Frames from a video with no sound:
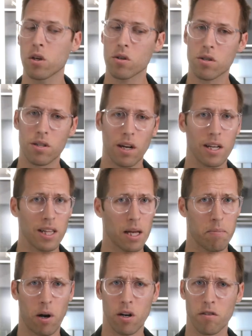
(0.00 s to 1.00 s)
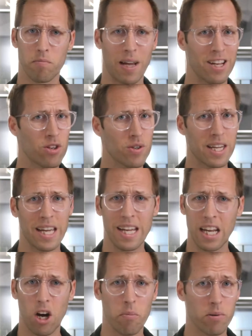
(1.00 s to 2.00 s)
you're stuck in that part of pain, you can't
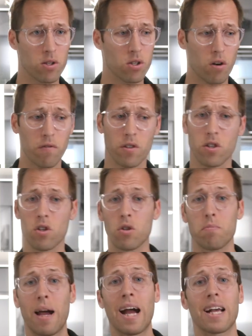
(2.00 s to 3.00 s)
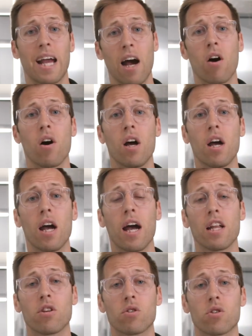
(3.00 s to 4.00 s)
help yourself until you back out
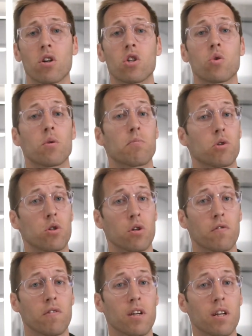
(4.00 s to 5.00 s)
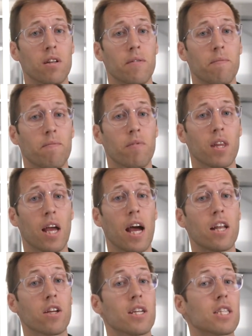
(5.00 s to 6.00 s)
and you start to observe it
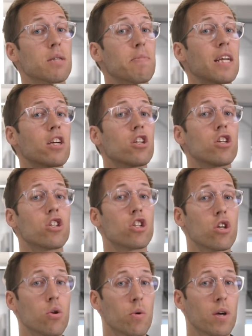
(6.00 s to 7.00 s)
and you can speak to